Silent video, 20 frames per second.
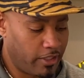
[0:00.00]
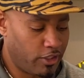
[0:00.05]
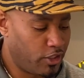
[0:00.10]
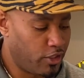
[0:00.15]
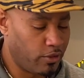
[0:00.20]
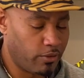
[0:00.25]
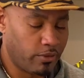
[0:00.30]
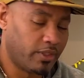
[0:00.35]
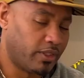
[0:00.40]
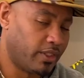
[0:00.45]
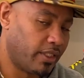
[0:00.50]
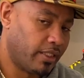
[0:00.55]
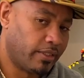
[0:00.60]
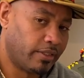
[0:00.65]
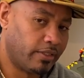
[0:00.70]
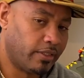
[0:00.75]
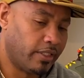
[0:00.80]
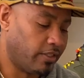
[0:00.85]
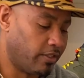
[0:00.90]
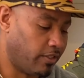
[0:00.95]
this shoe is
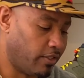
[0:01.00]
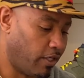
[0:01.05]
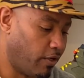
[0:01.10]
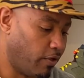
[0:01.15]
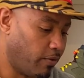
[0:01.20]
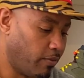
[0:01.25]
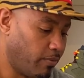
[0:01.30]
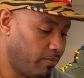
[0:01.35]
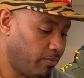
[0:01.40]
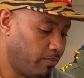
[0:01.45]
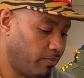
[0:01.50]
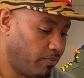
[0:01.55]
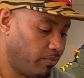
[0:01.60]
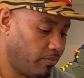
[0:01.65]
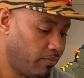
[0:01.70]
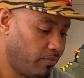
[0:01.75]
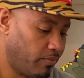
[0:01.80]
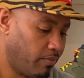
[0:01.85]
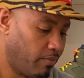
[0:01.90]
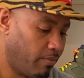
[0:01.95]
dope.
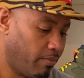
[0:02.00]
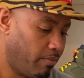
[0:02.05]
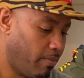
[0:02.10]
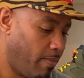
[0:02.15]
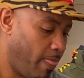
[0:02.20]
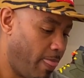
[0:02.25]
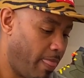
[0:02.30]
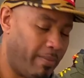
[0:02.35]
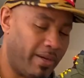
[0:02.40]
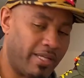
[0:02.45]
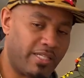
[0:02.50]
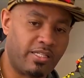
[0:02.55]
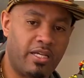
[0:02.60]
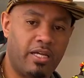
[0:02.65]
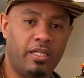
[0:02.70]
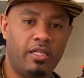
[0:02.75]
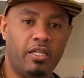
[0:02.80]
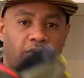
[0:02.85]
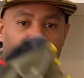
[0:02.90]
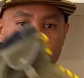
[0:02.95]
My
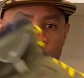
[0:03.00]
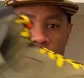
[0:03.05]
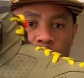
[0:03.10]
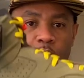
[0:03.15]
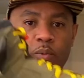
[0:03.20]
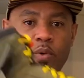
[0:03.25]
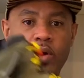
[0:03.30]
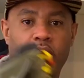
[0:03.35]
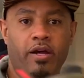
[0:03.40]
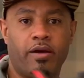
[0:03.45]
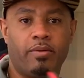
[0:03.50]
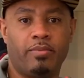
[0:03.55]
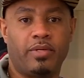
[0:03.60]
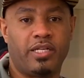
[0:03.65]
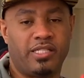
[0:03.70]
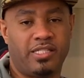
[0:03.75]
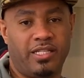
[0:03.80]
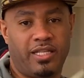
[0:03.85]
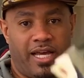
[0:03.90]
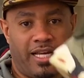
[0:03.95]
son loves when I wear them
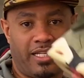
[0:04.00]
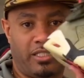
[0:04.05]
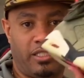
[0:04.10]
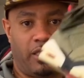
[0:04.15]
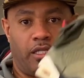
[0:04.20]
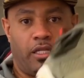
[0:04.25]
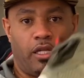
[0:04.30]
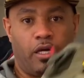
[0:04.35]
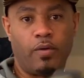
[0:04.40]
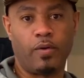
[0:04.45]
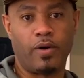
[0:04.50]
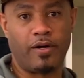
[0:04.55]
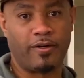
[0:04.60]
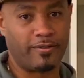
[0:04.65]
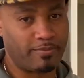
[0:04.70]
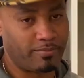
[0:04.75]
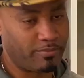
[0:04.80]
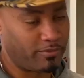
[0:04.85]
because he likes the glow on them.